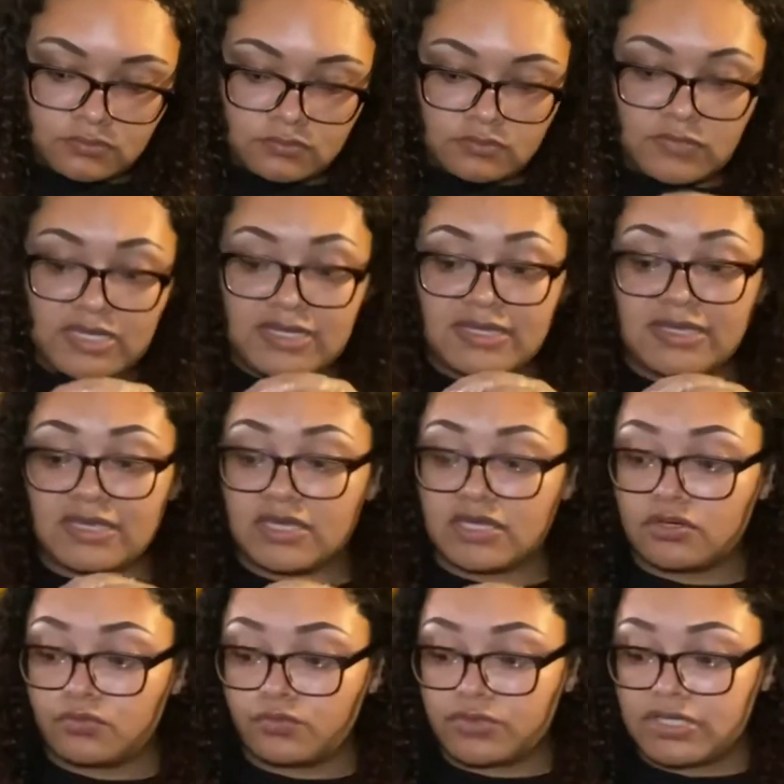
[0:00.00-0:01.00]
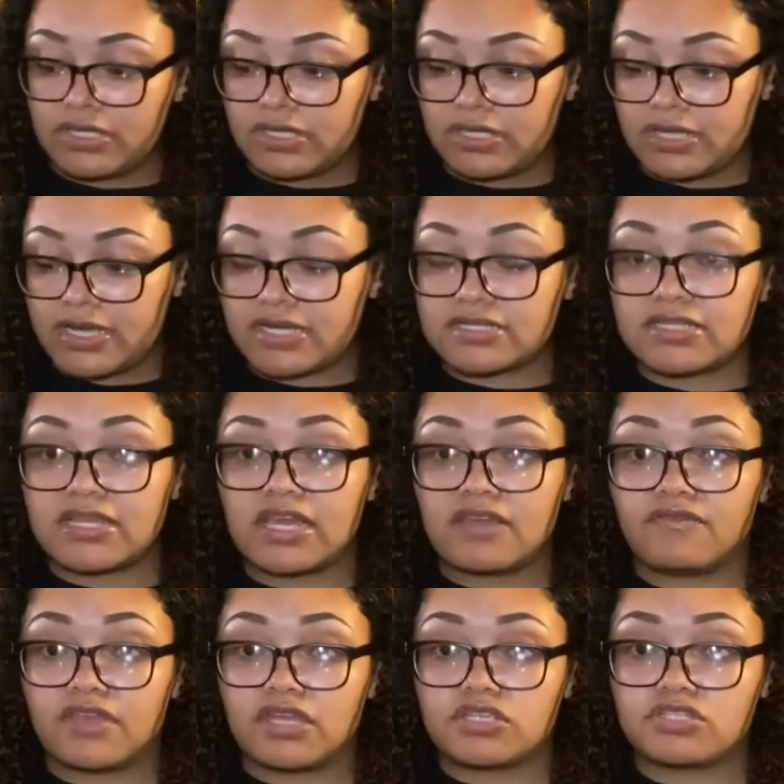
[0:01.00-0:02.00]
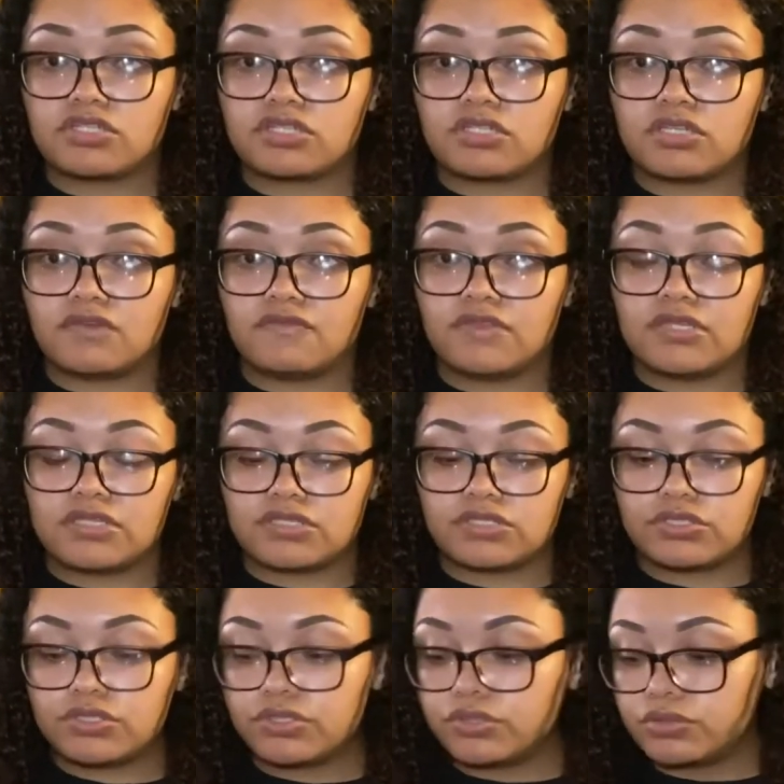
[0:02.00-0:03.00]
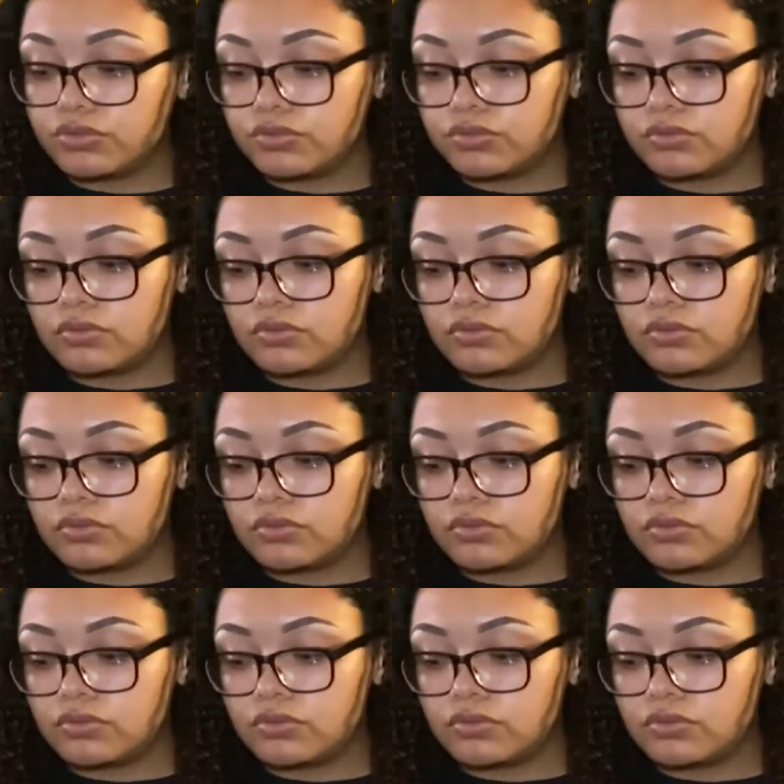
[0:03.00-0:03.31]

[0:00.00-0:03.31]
And again, we actually have extra of this too.